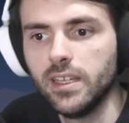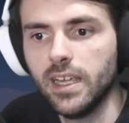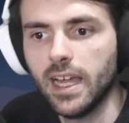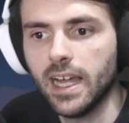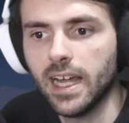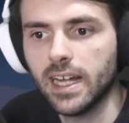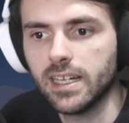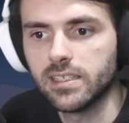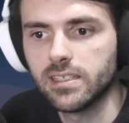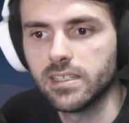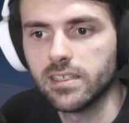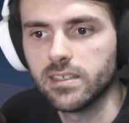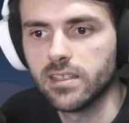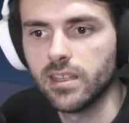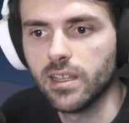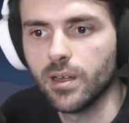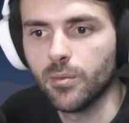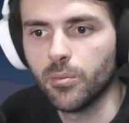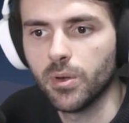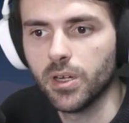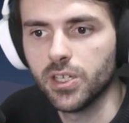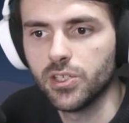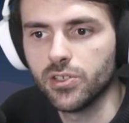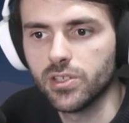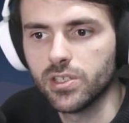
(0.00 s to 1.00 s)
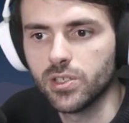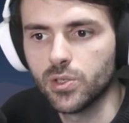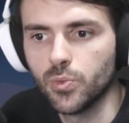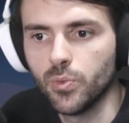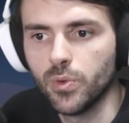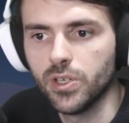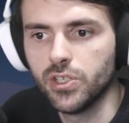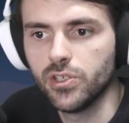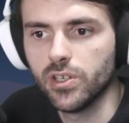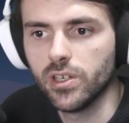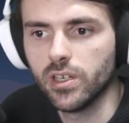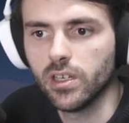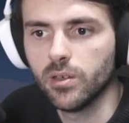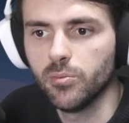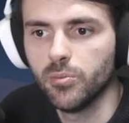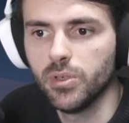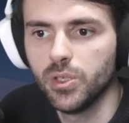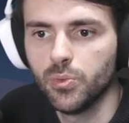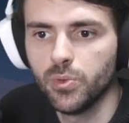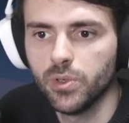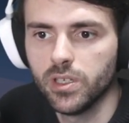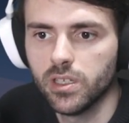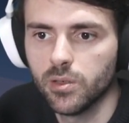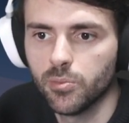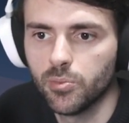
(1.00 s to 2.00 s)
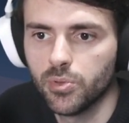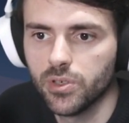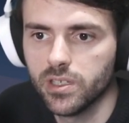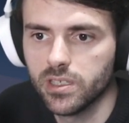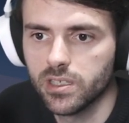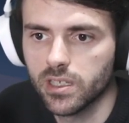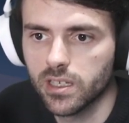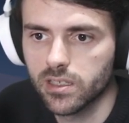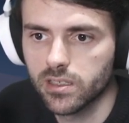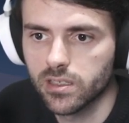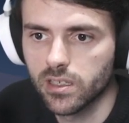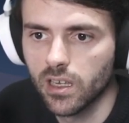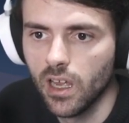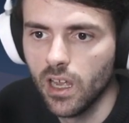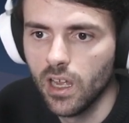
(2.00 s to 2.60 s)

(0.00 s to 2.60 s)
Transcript: access them by just switching between the presets.